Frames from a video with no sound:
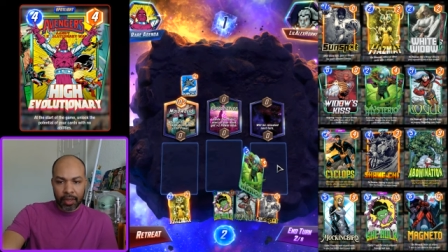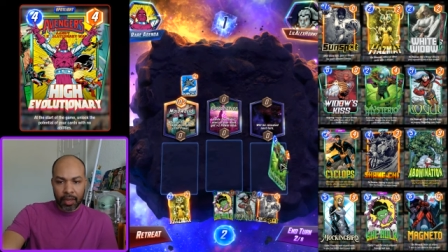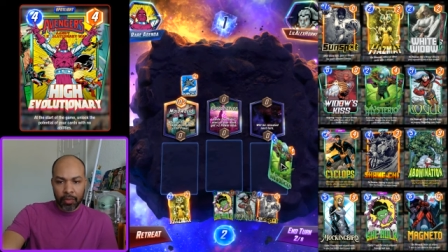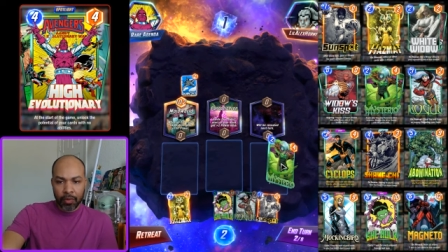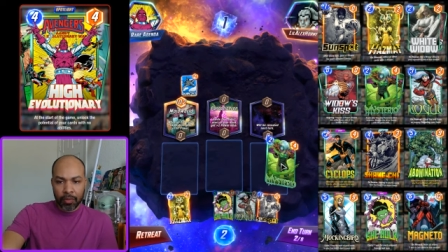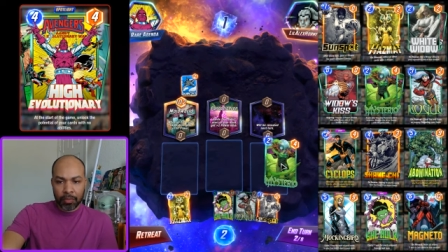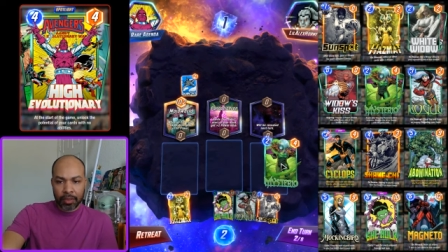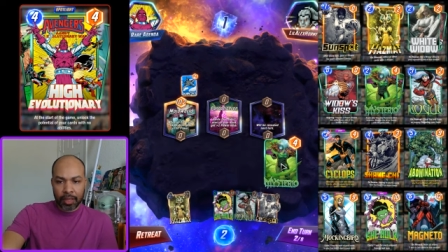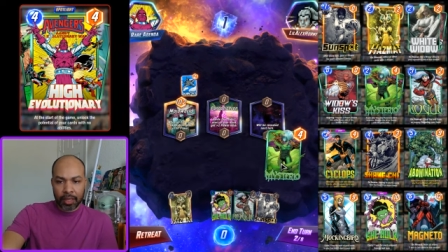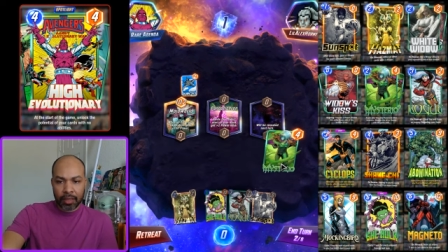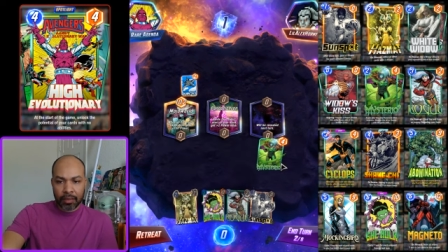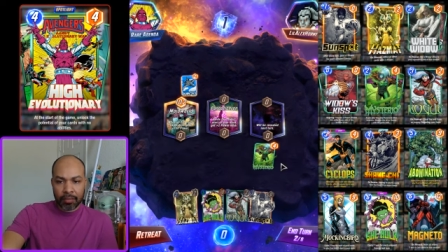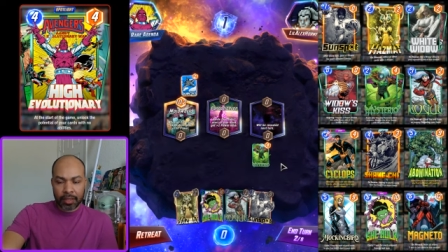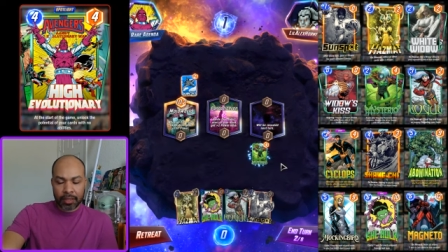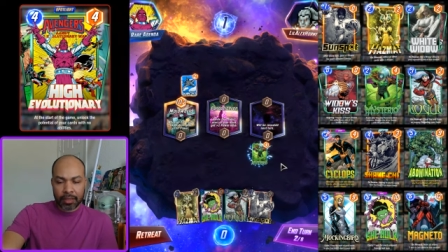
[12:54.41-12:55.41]
I will play
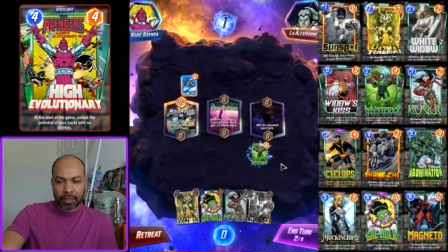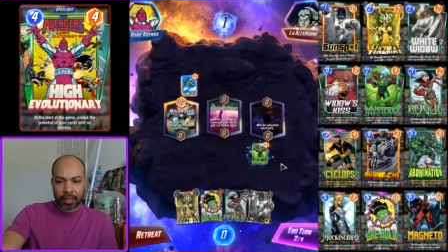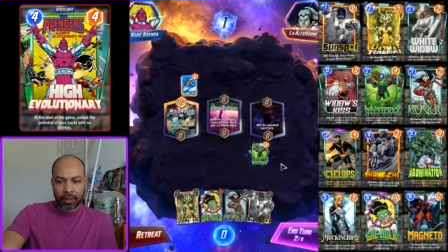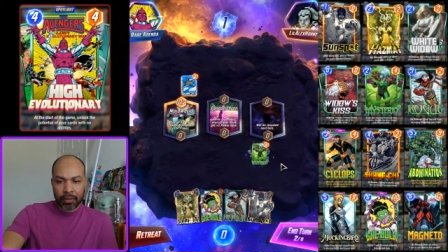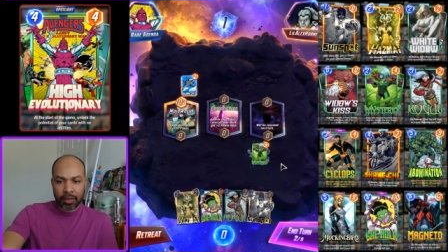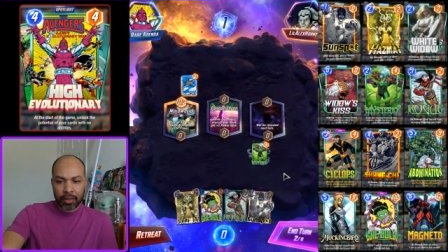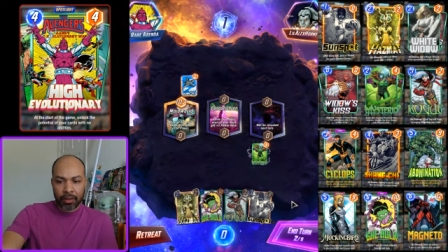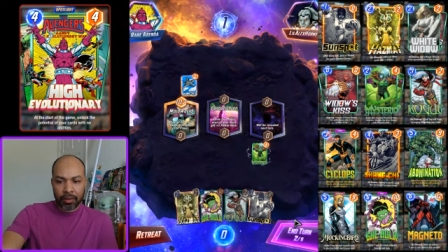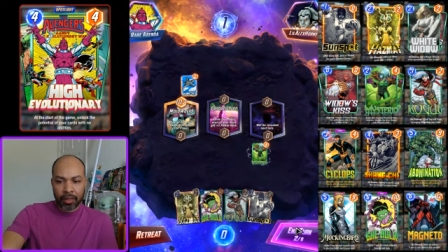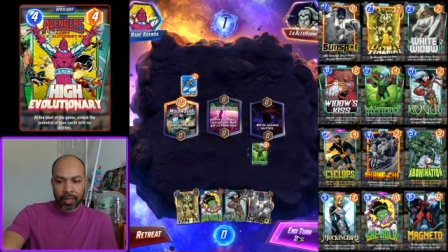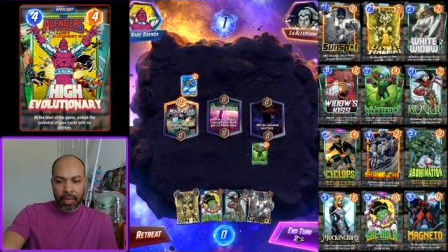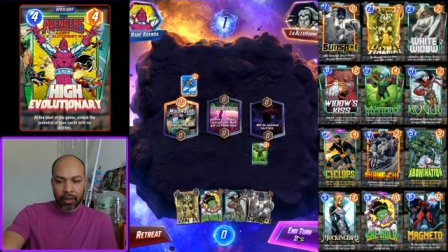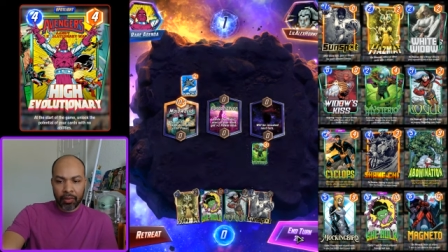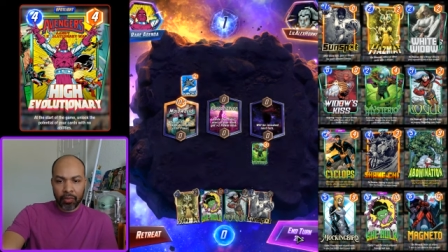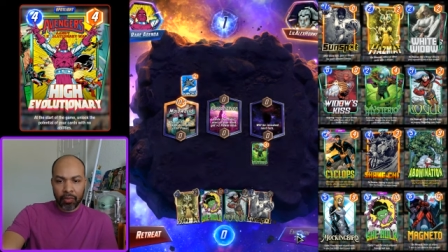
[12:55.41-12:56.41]
the Mysterio
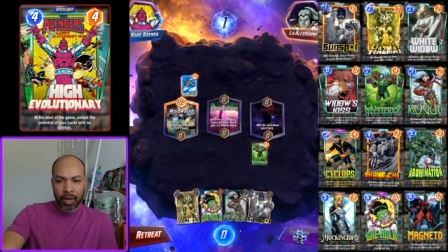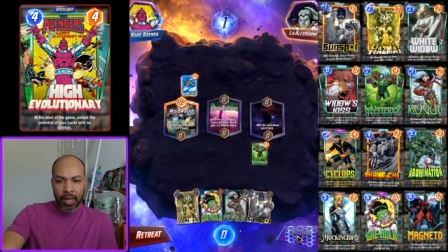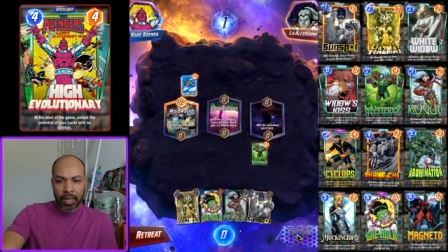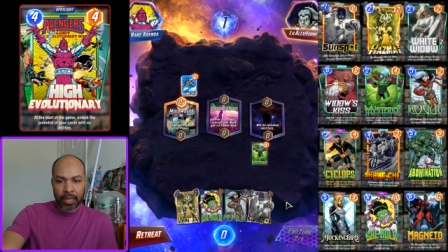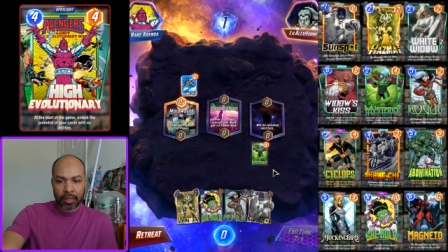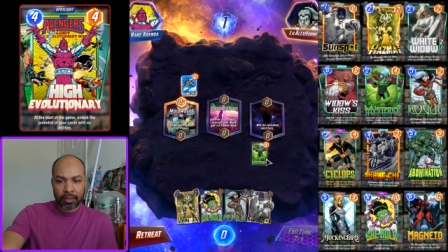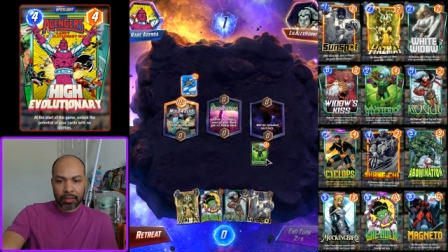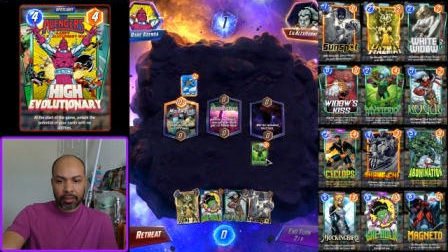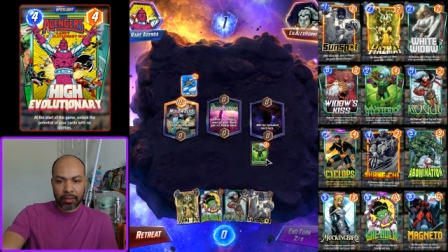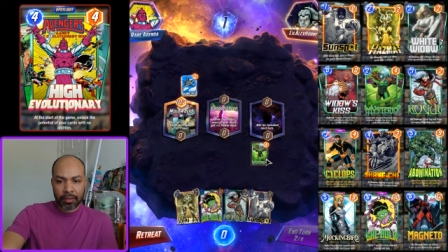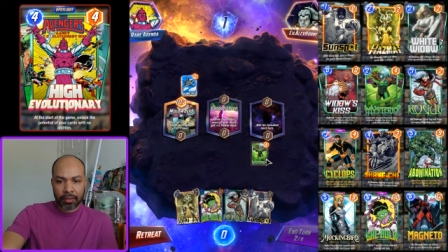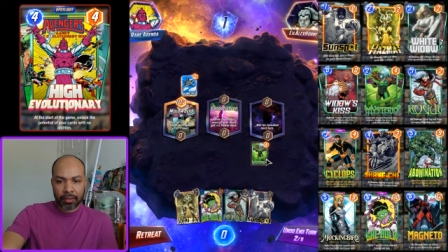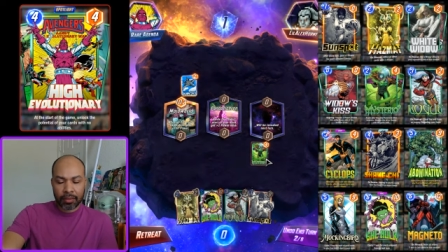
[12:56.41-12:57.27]
down right.